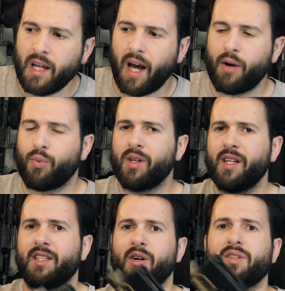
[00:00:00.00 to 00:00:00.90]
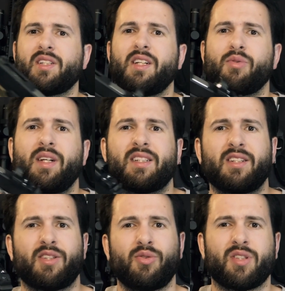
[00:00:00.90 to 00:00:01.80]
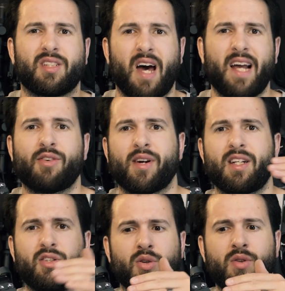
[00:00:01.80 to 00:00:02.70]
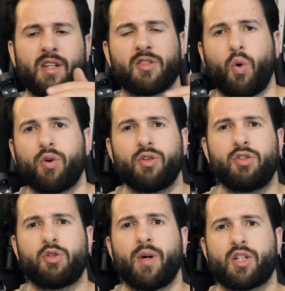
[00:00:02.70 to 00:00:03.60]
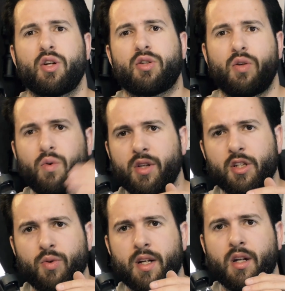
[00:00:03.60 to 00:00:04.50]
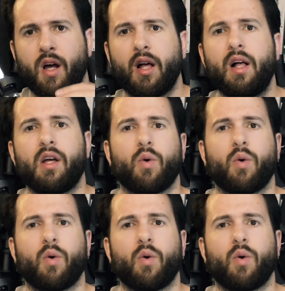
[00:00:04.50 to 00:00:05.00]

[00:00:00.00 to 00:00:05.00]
I really don't see a reason to side grade to this or to switch to this red dot.